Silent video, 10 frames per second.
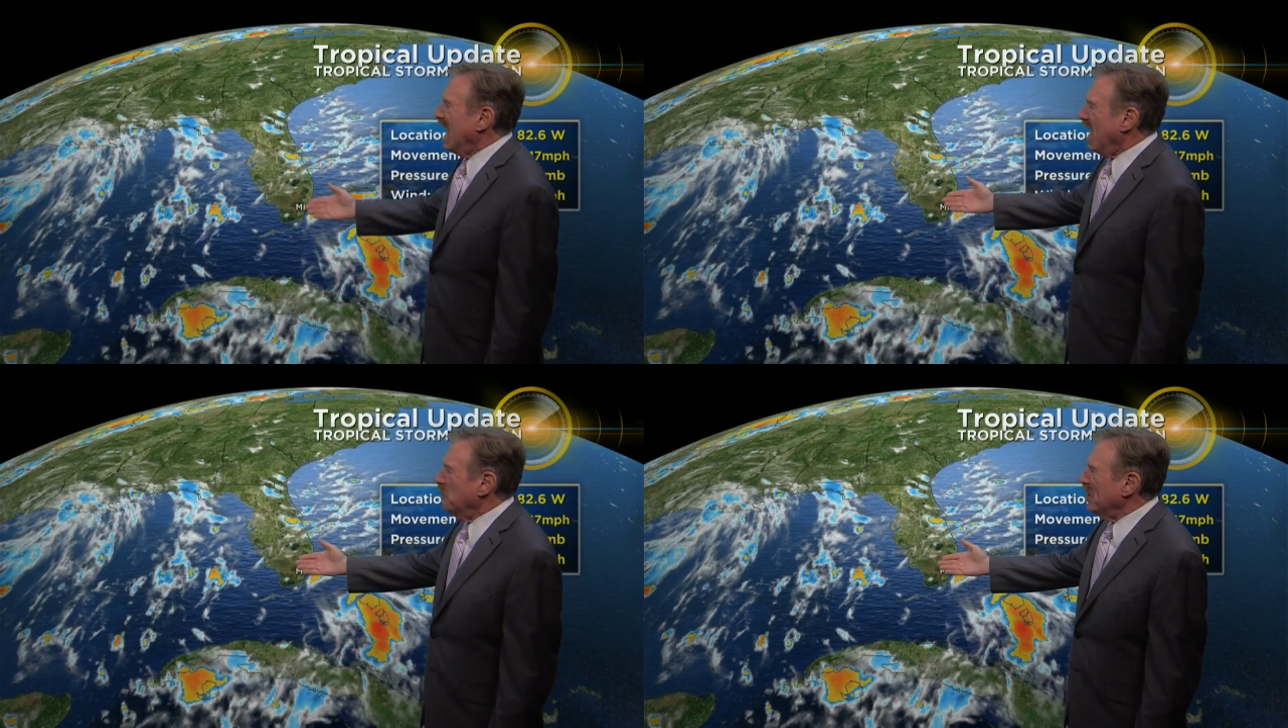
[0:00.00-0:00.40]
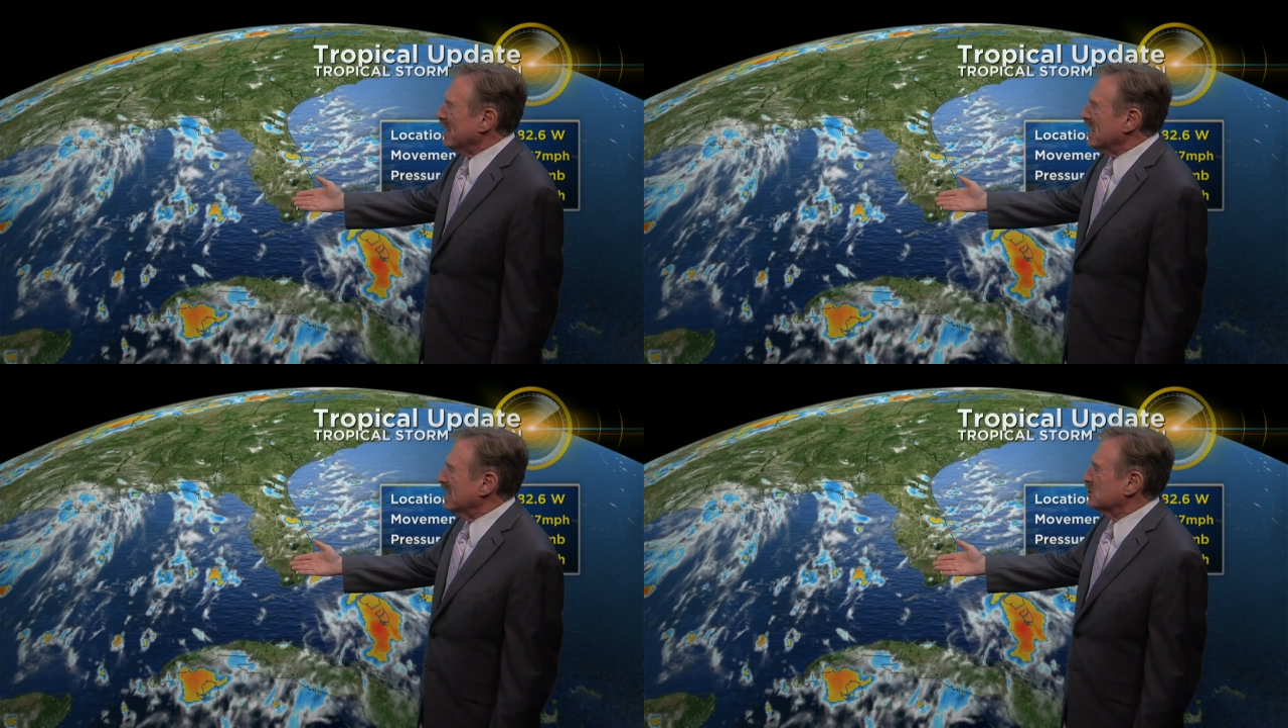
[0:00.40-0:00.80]
and
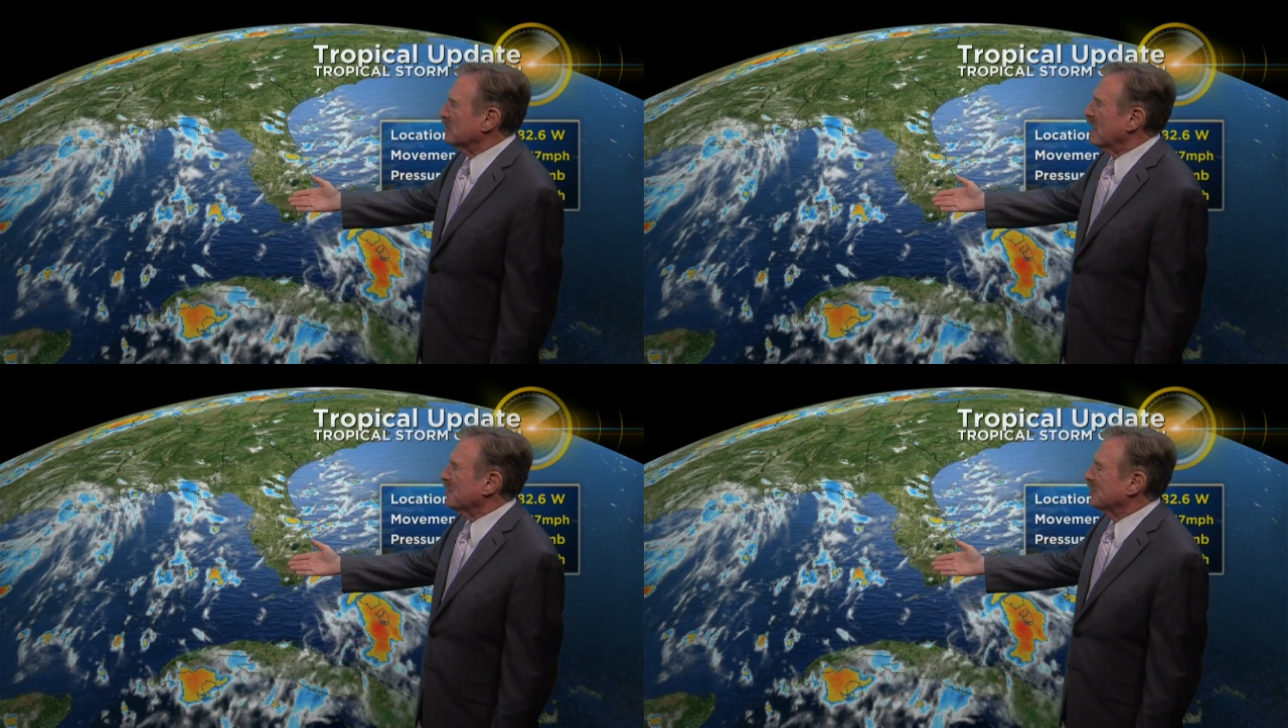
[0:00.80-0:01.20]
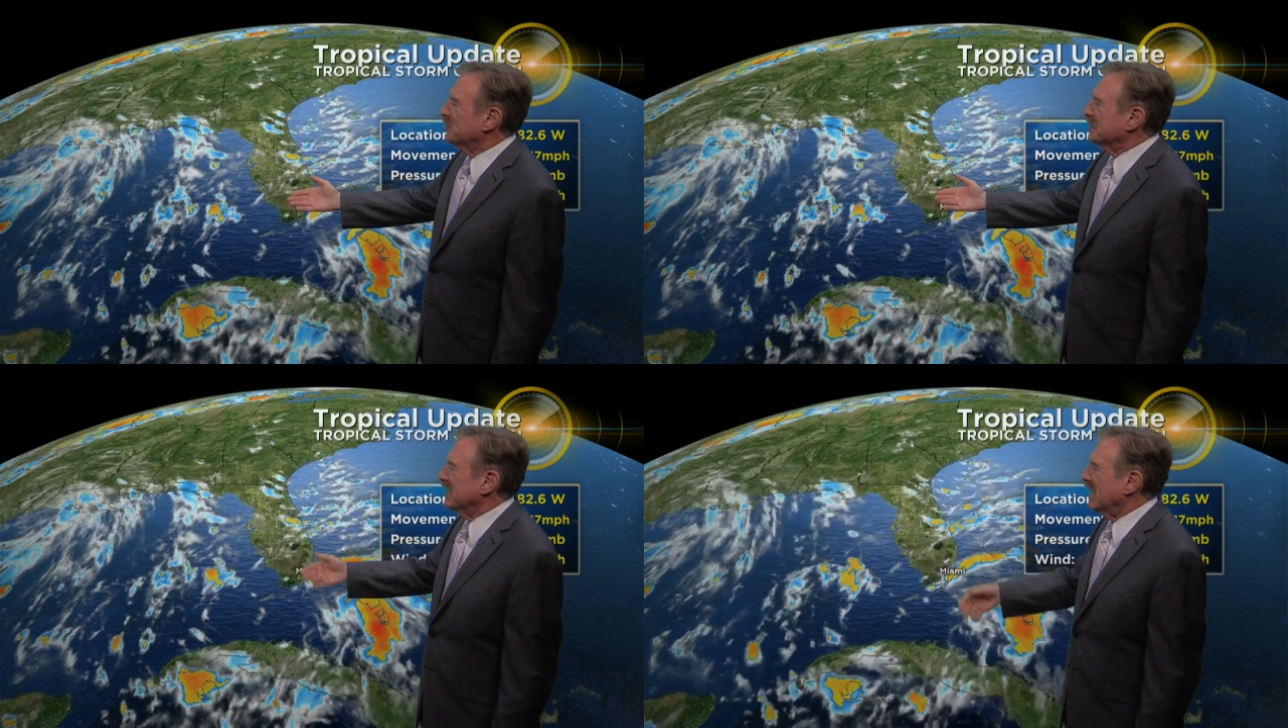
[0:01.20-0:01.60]
wind gusts around
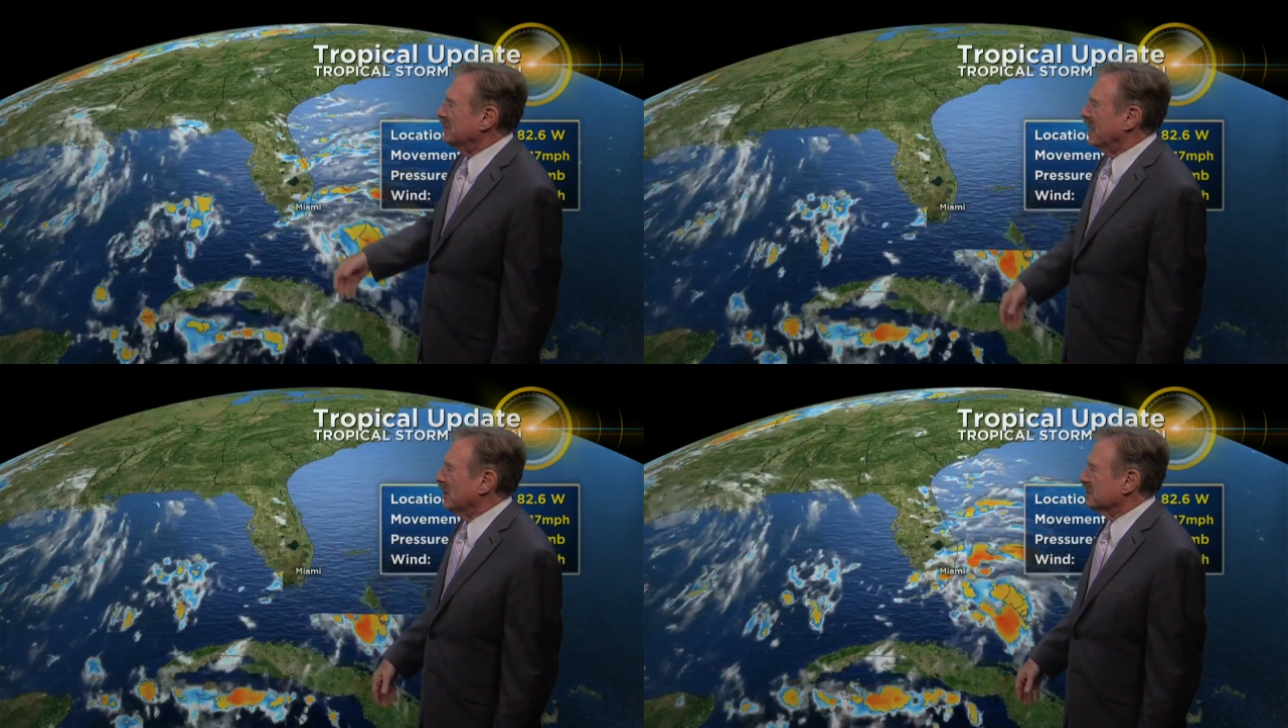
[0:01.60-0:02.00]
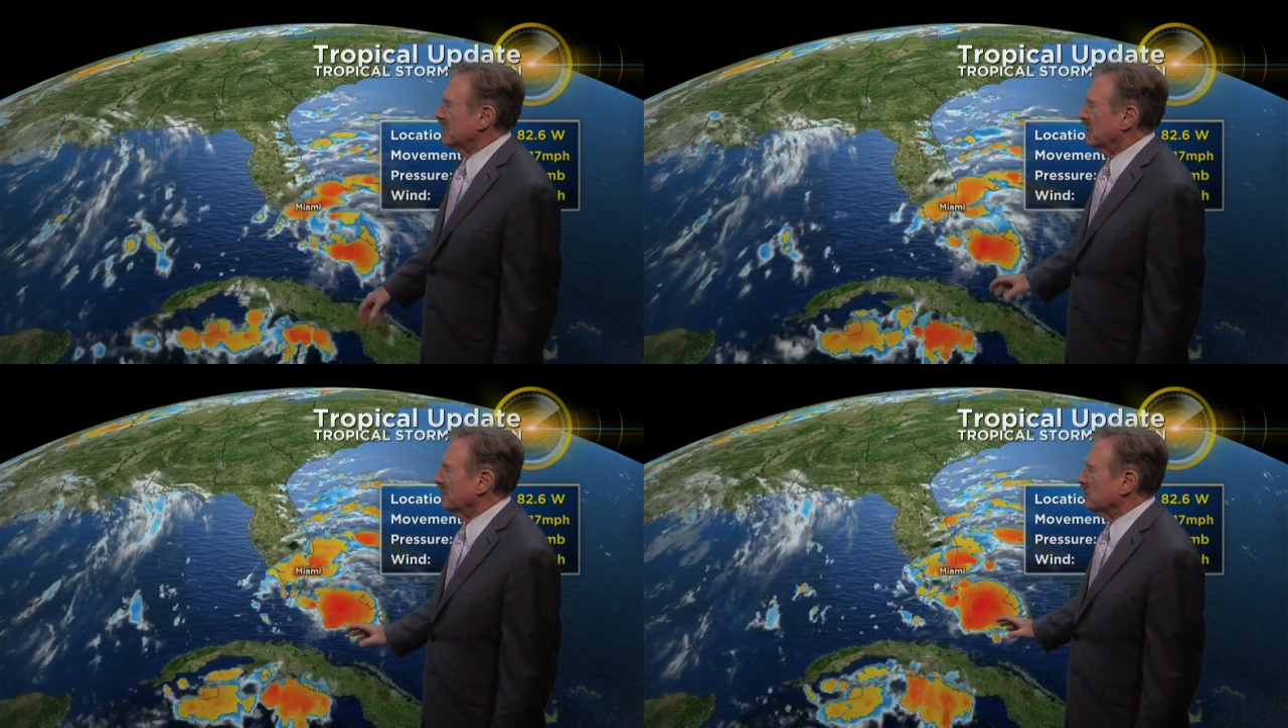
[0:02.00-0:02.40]
38 miles an hour.